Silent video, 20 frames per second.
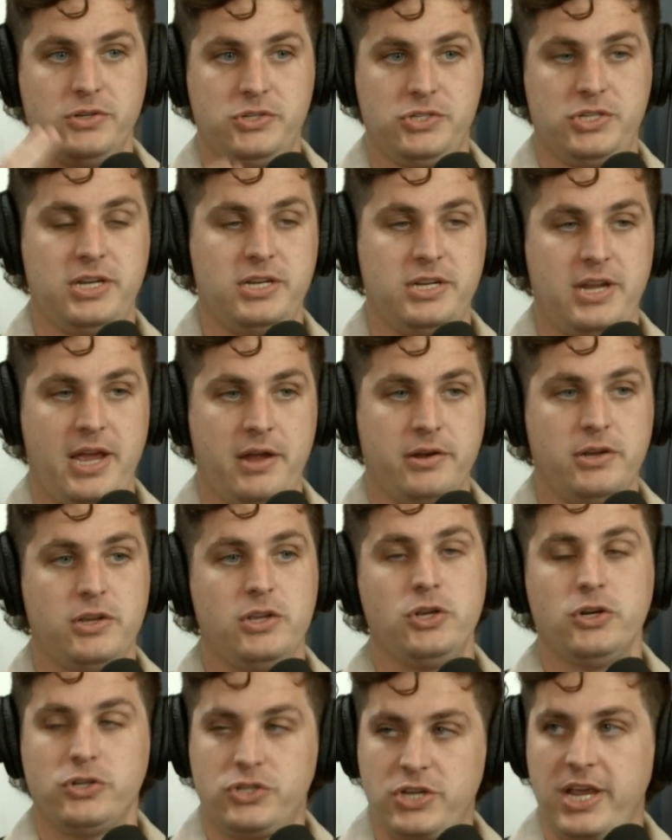sitting down,
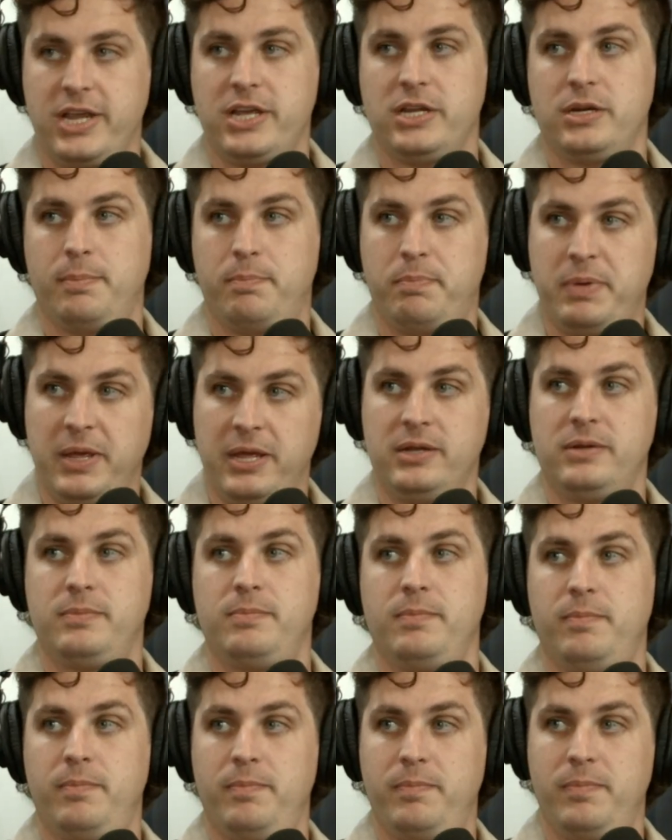you're taking a big
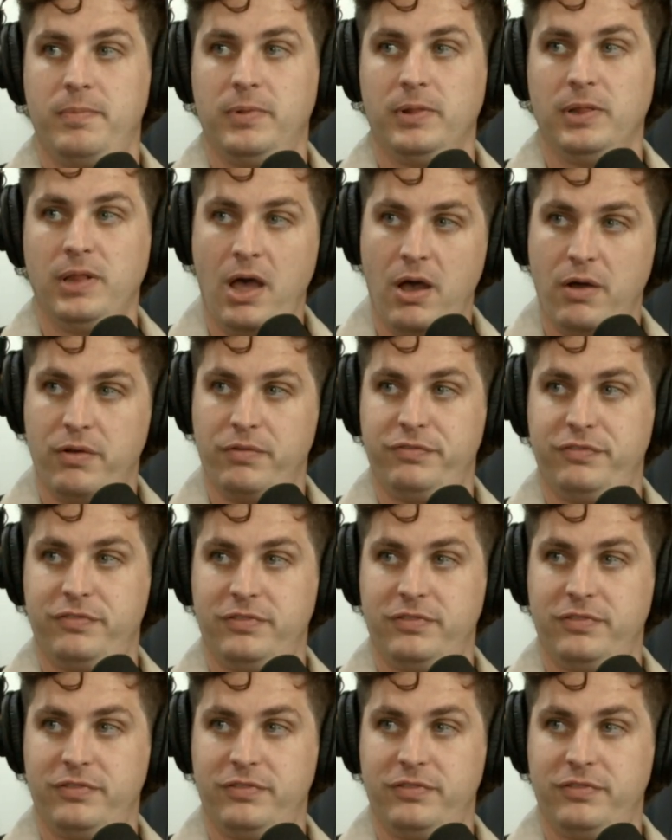loaf.